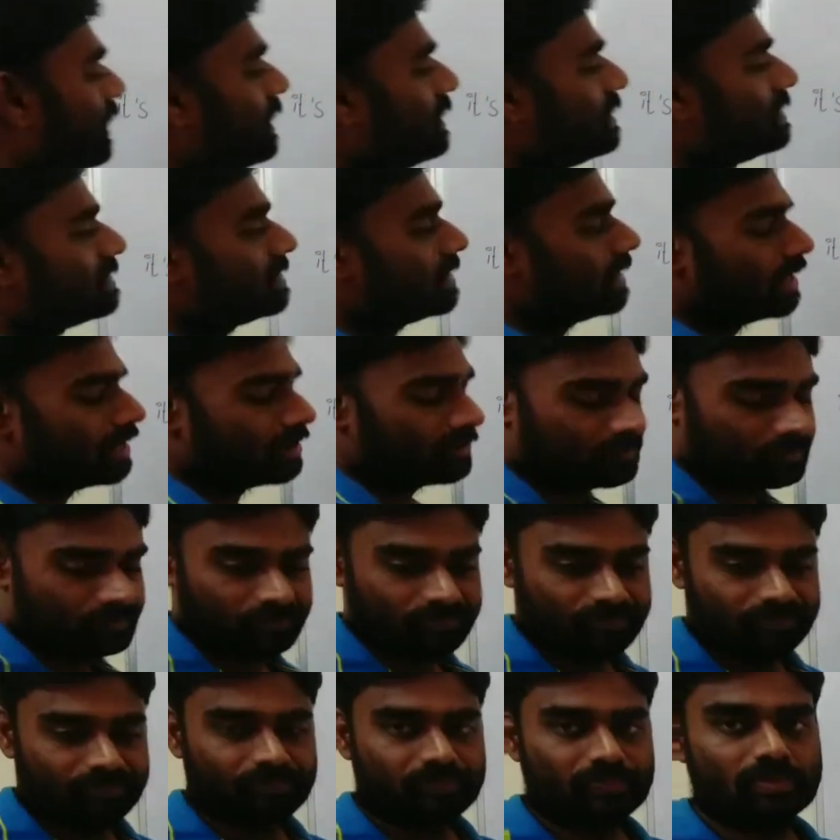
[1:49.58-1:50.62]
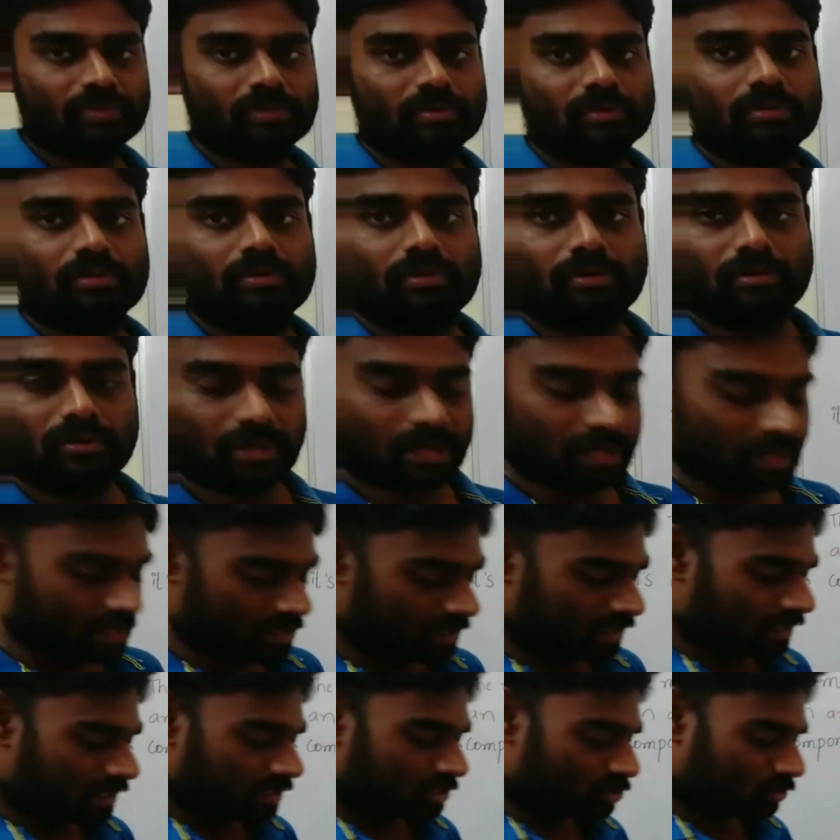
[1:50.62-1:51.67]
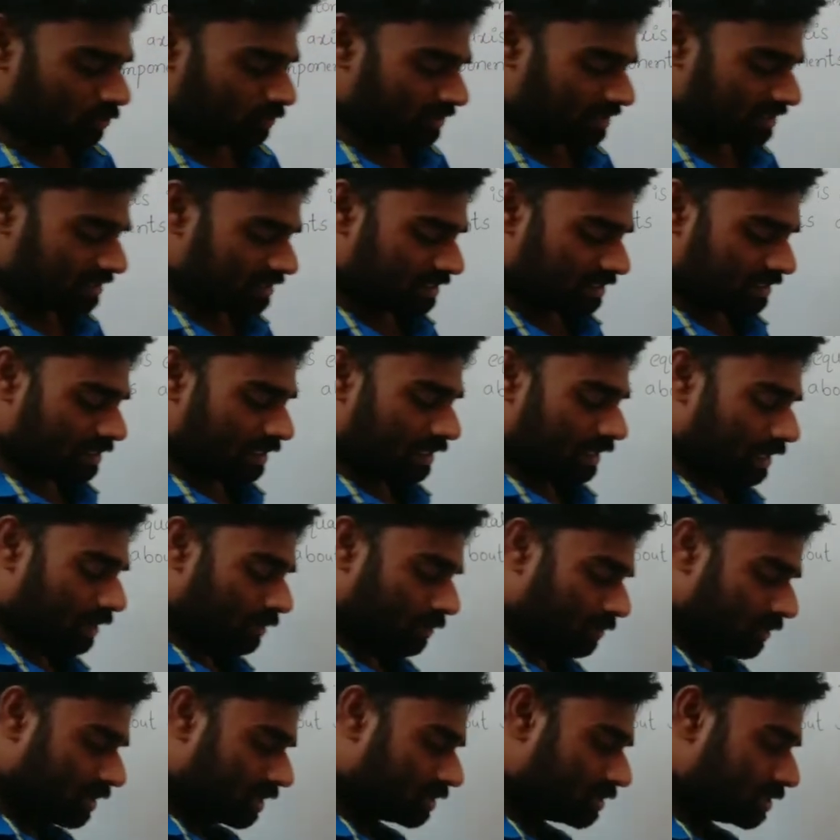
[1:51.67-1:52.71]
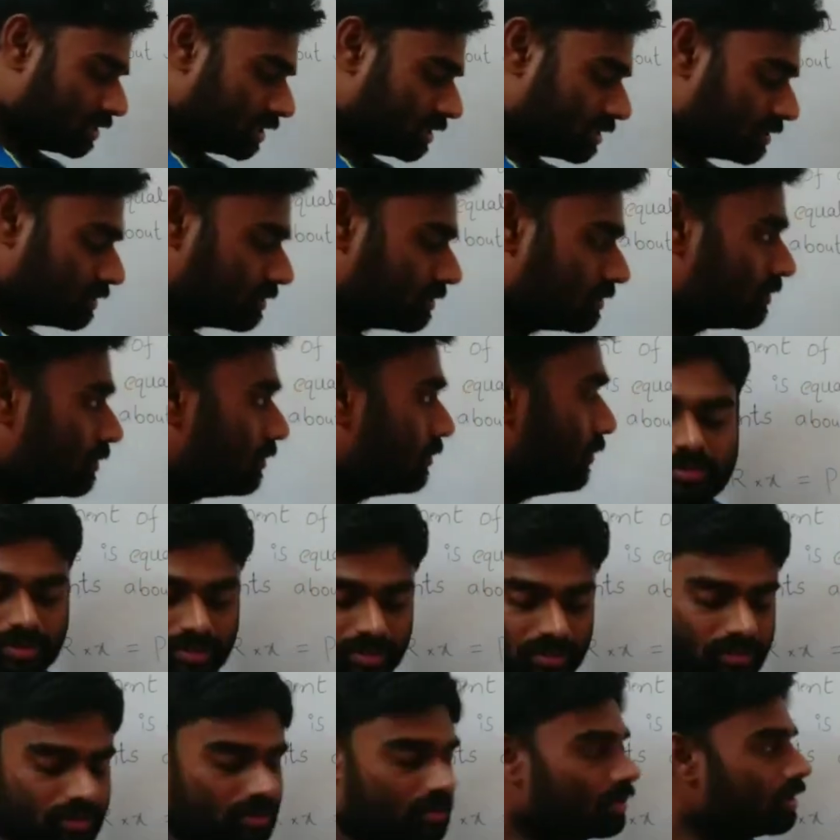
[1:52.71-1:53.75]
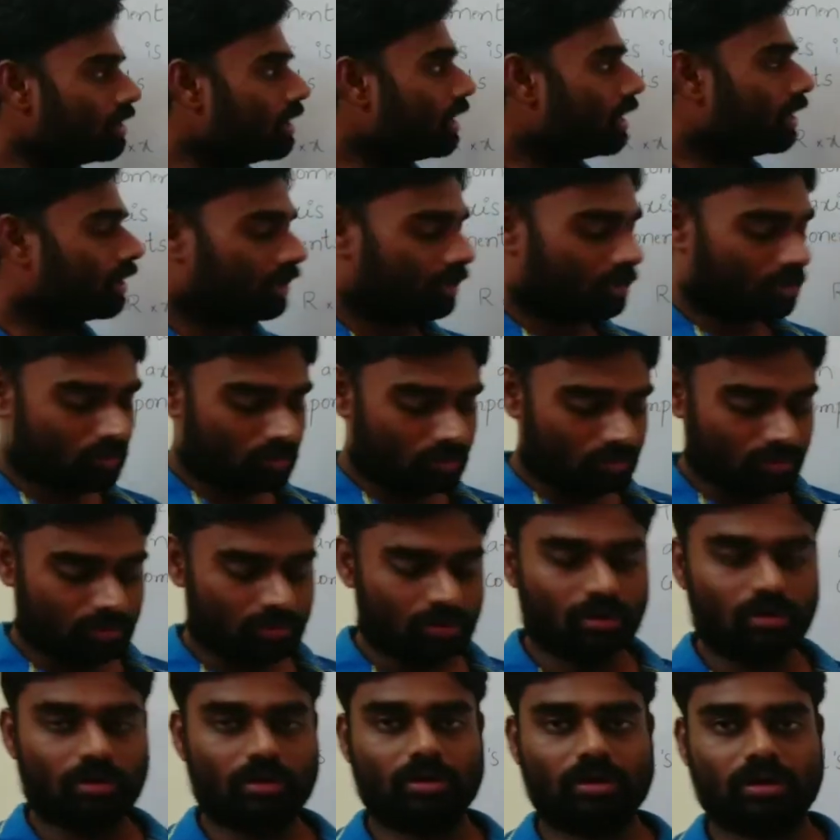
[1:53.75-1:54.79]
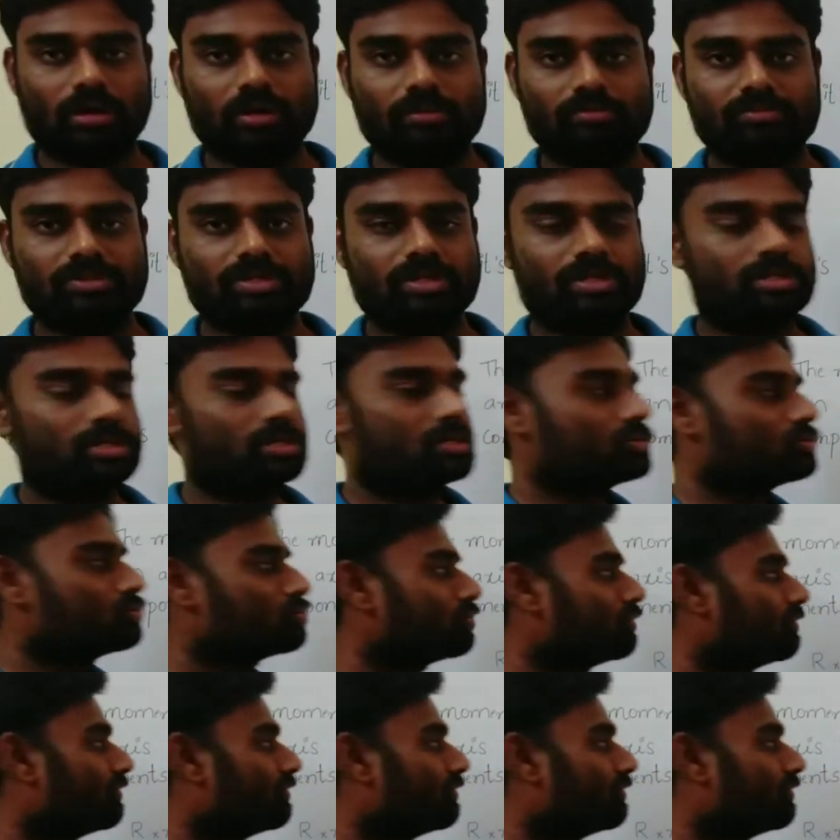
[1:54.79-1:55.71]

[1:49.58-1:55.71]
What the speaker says: is there. Okay, so please see the derivation. Now I am taking two